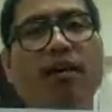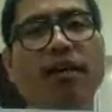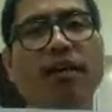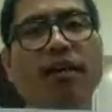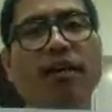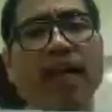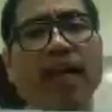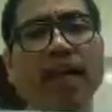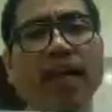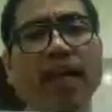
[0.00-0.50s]

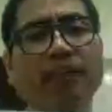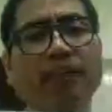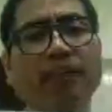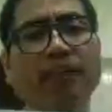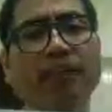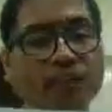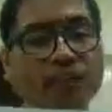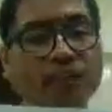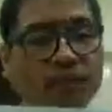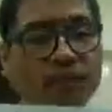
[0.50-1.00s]
Okay,
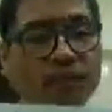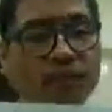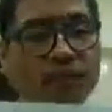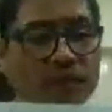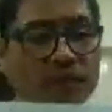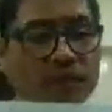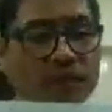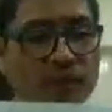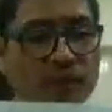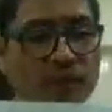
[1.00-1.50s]

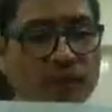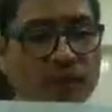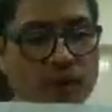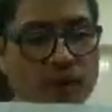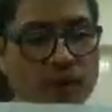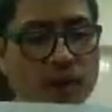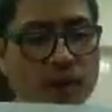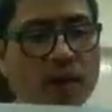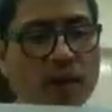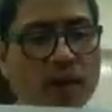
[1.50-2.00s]
so
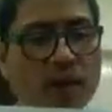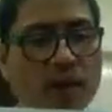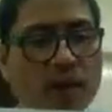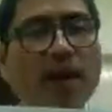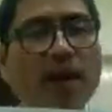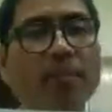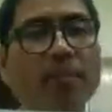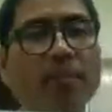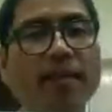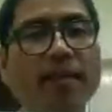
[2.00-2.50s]
the
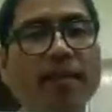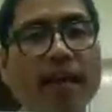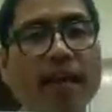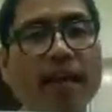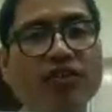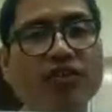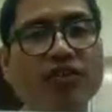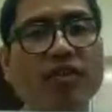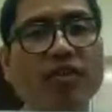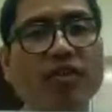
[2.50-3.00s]

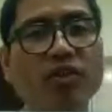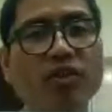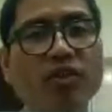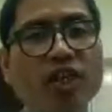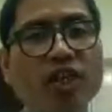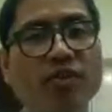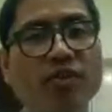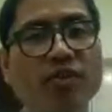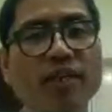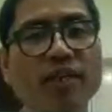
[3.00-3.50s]
application of
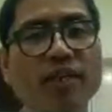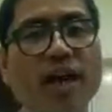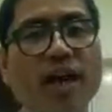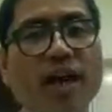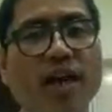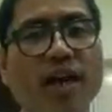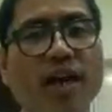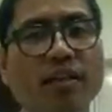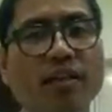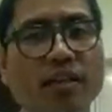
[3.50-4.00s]
stearic
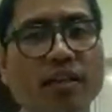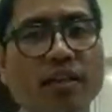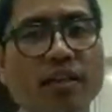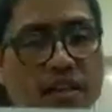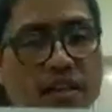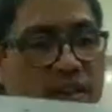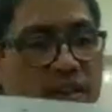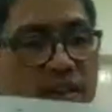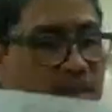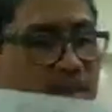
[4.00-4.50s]
acid,
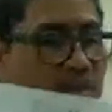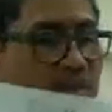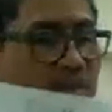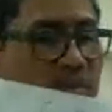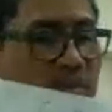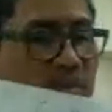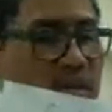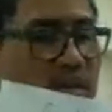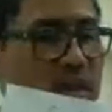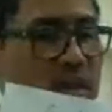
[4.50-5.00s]

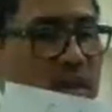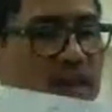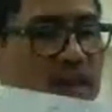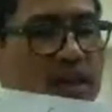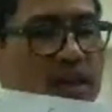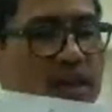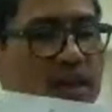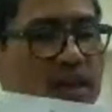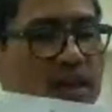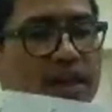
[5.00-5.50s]
okay,
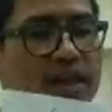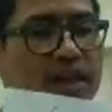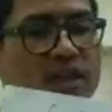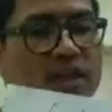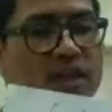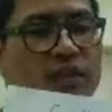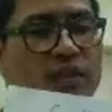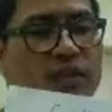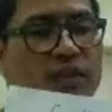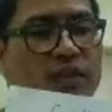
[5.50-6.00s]

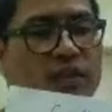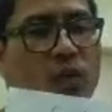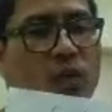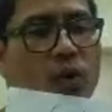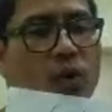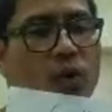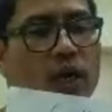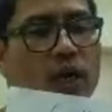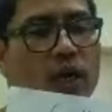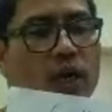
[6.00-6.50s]
is
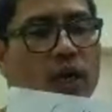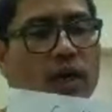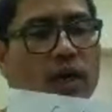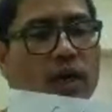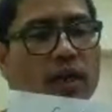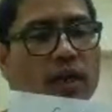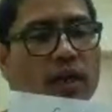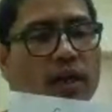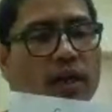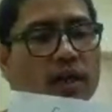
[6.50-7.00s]
for
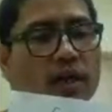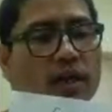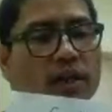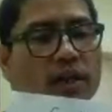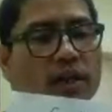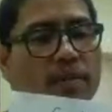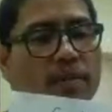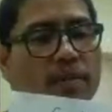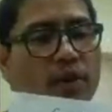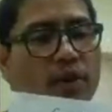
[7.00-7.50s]

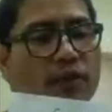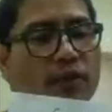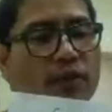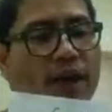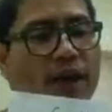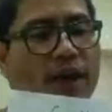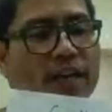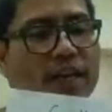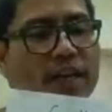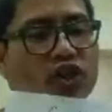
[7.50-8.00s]
the
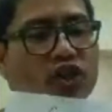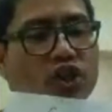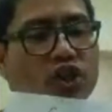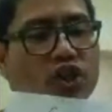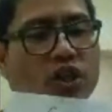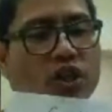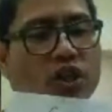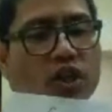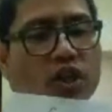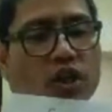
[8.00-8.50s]
manufacture
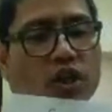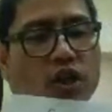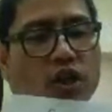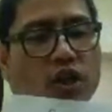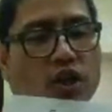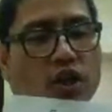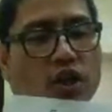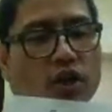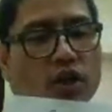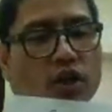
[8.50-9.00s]

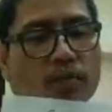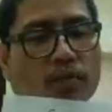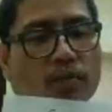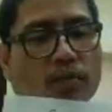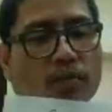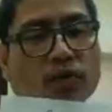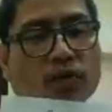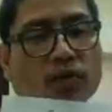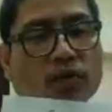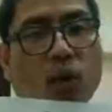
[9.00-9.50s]
of
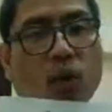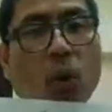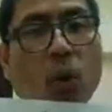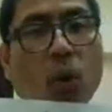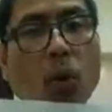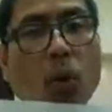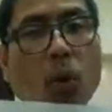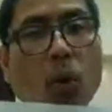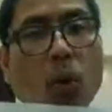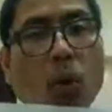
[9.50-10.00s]

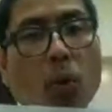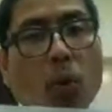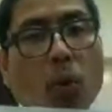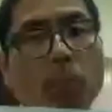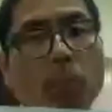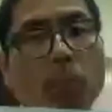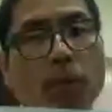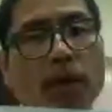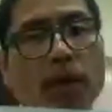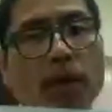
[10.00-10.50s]

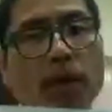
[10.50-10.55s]
soap,